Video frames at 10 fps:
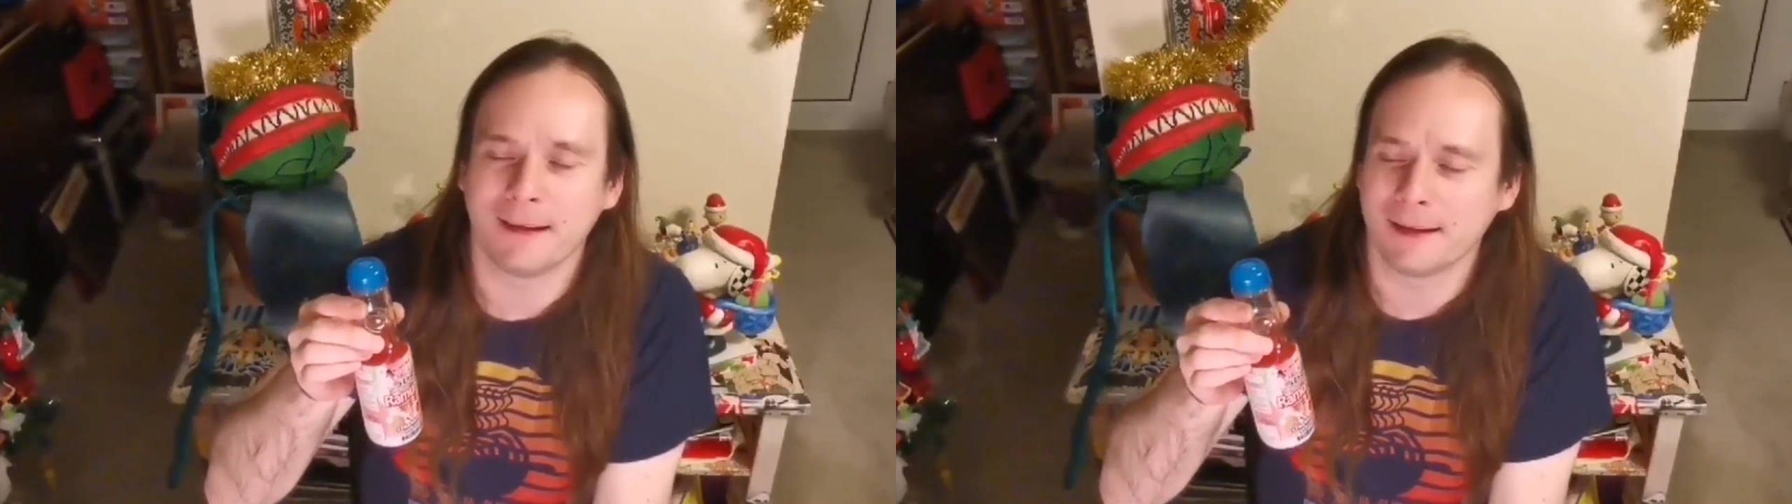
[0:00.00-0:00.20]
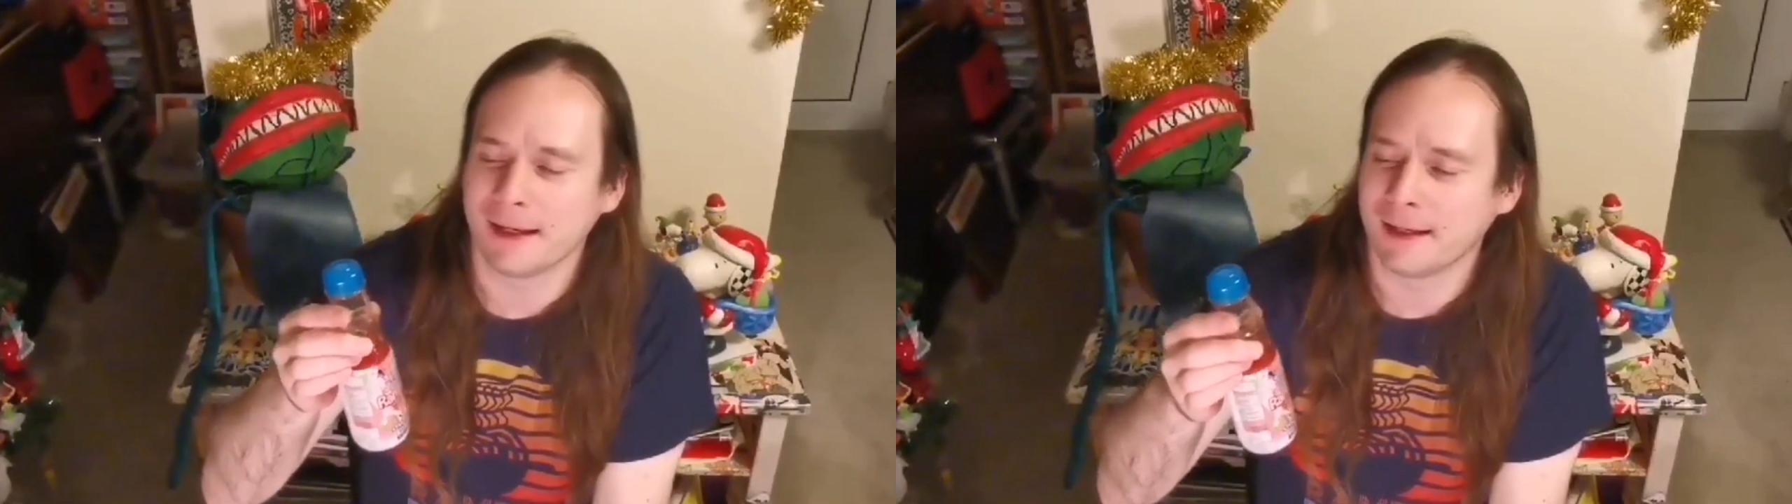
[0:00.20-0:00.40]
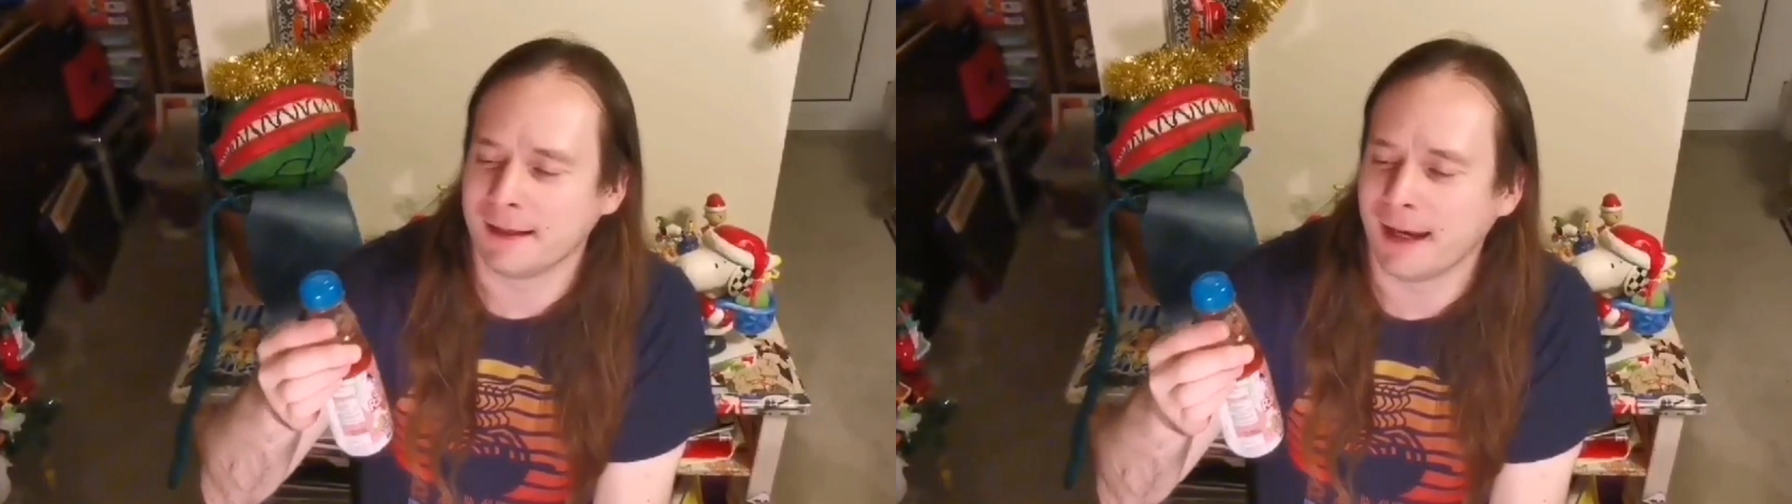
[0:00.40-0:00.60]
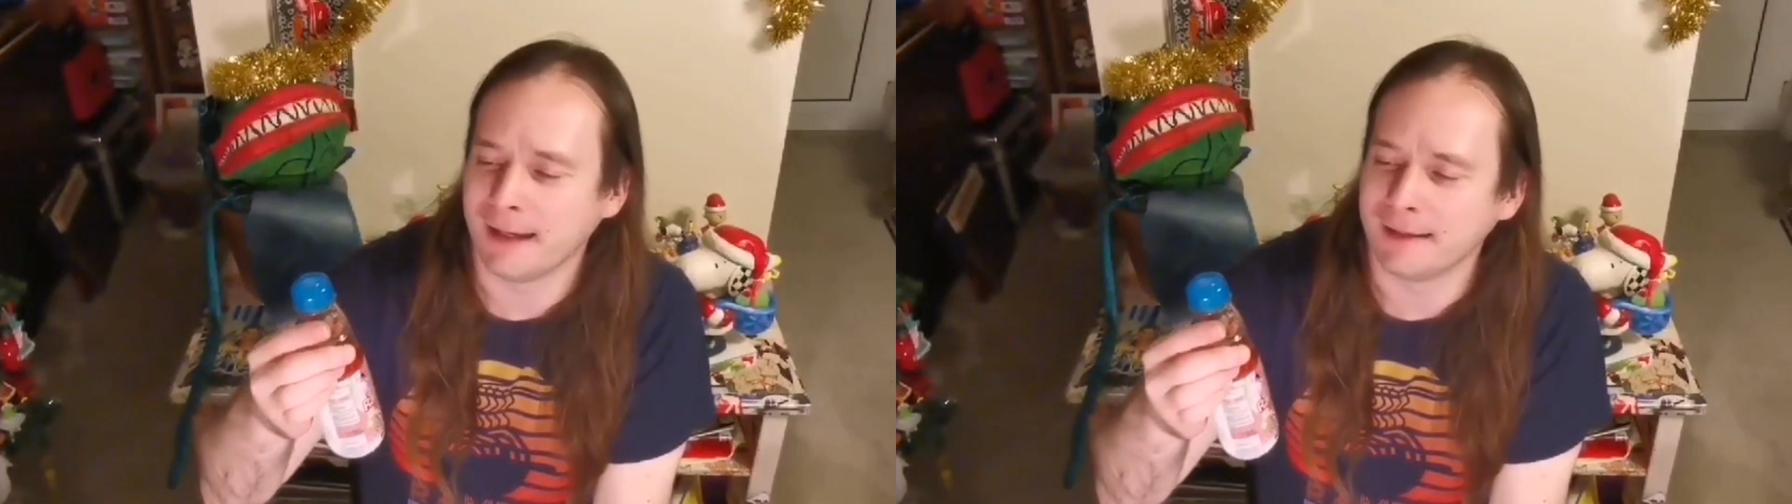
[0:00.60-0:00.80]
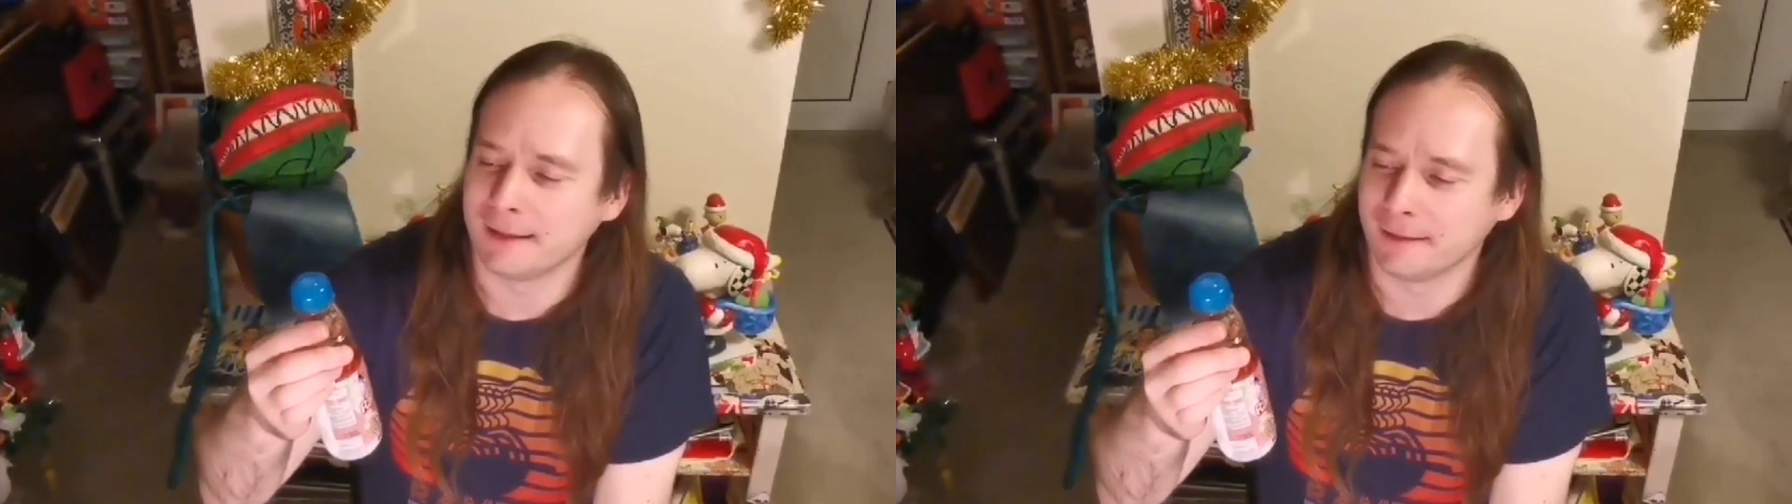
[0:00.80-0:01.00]
there's hardly
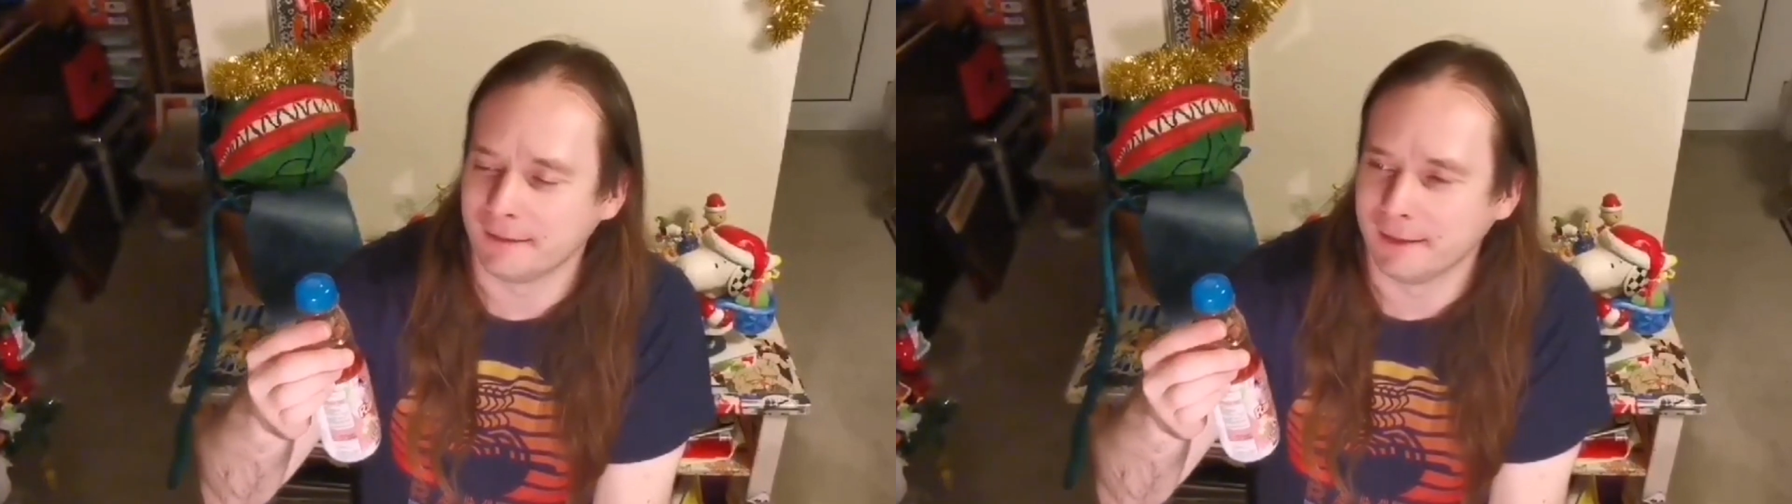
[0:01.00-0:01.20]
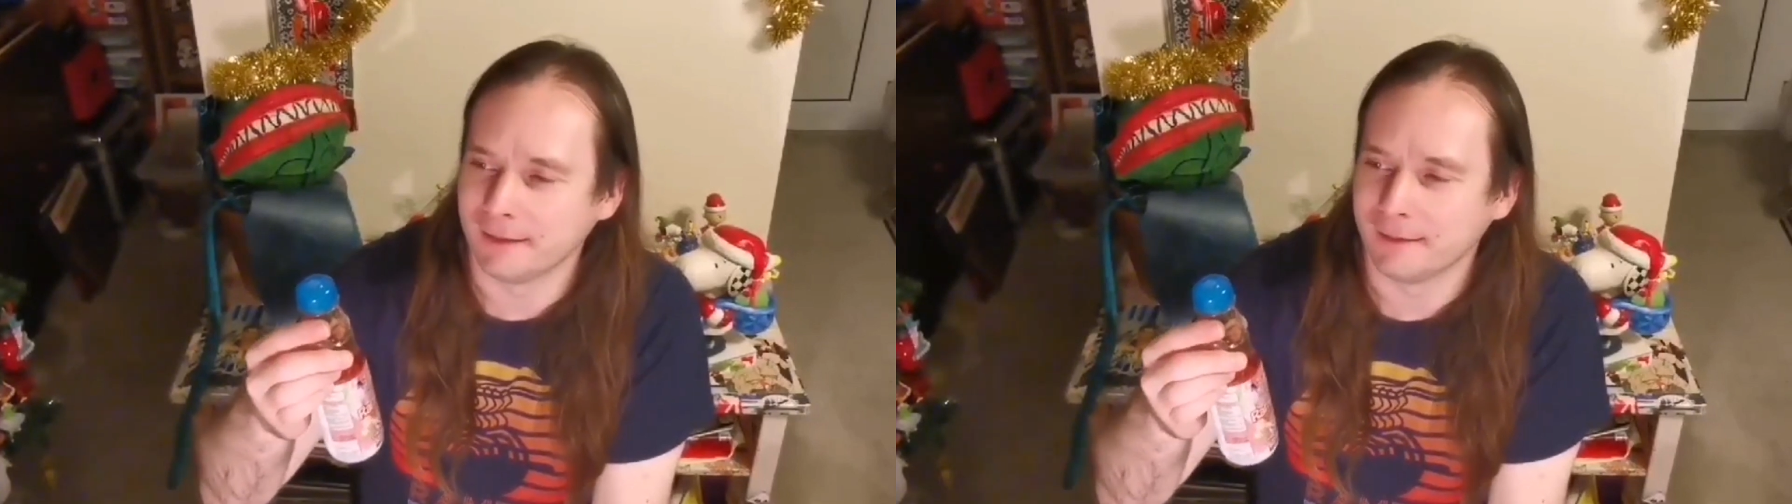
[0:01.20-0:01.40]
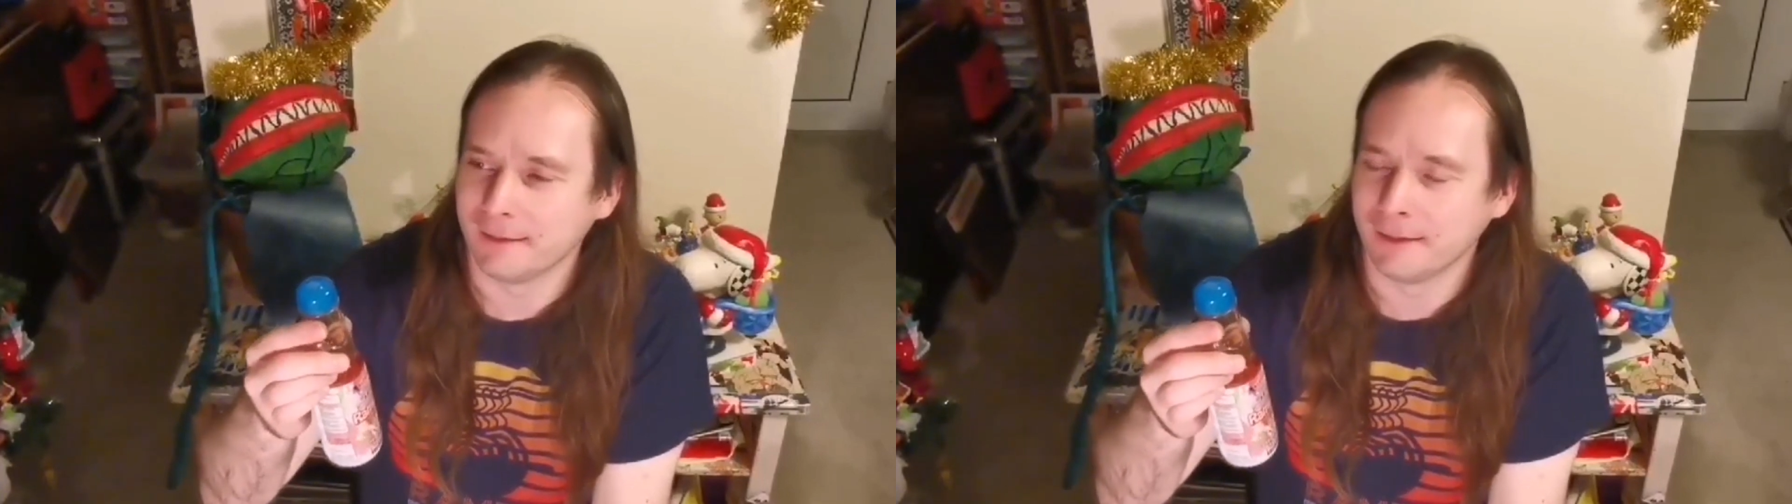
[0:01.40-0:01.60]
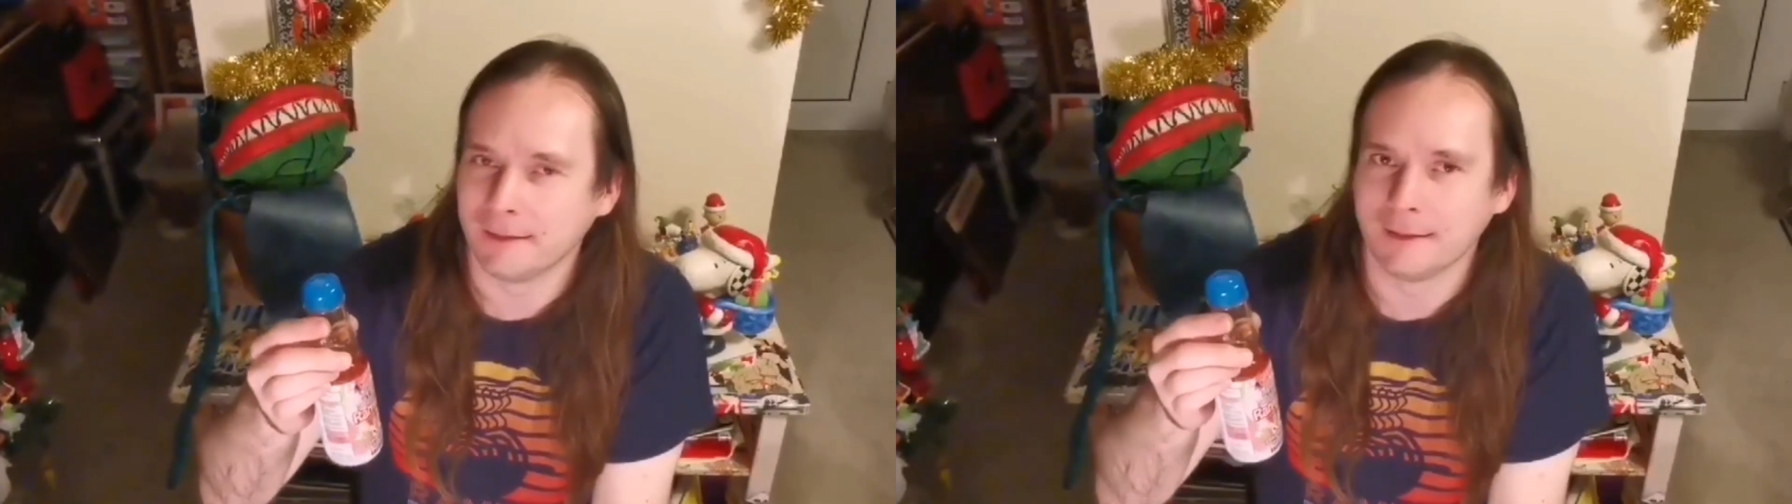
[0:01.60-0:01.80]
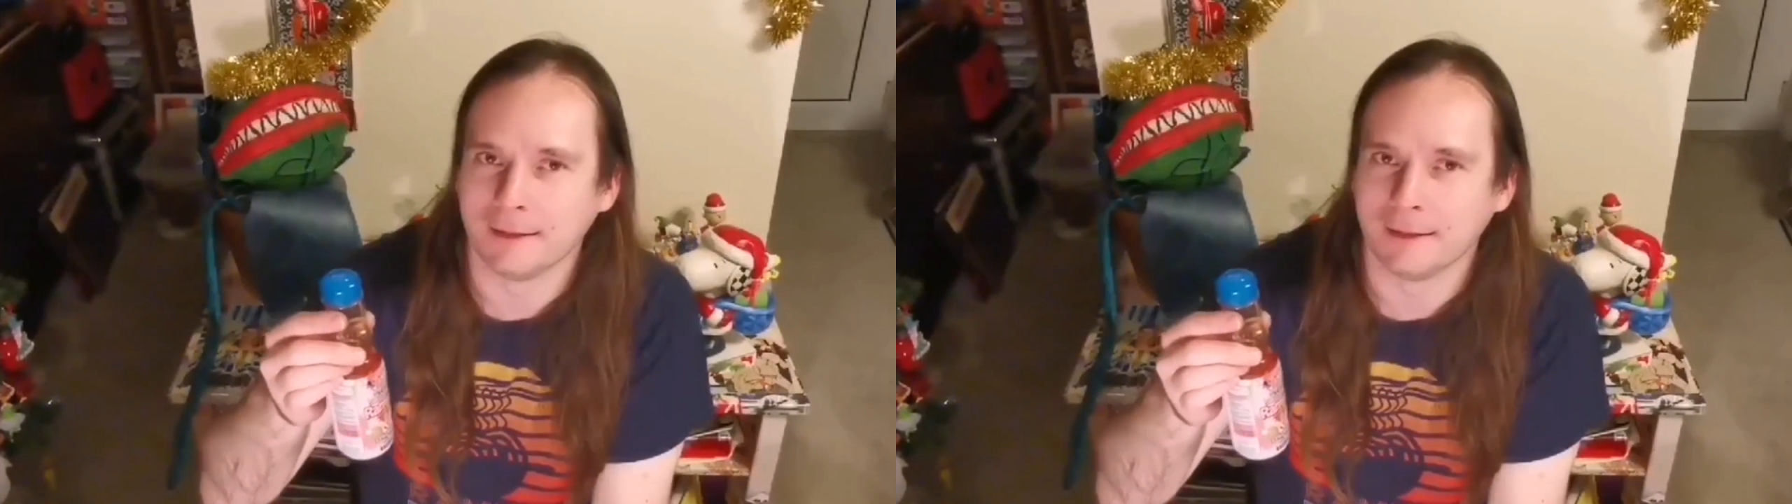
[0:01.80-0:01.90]
any taste to it.